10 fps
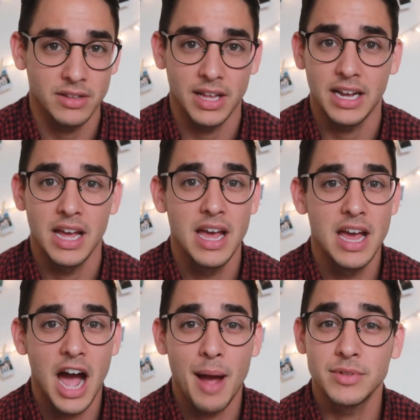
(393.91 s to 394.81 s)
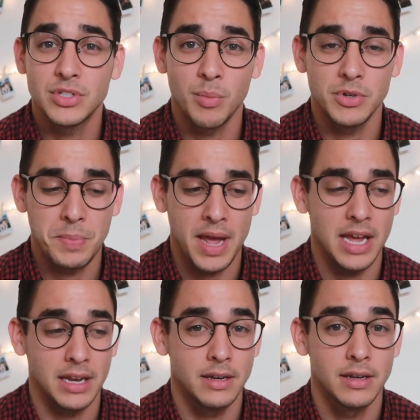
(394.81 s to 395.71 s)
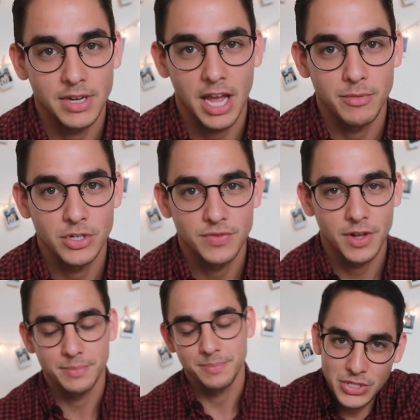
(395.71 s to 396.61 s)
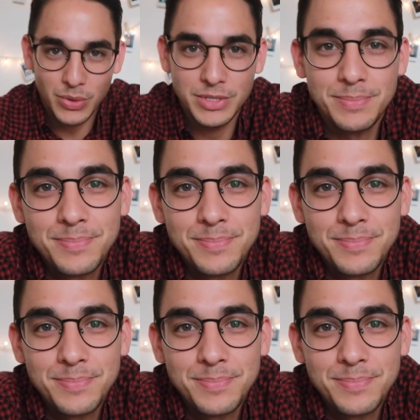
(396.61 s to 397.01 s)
Like, I'm in so much pain. My camera just fell. It's cold.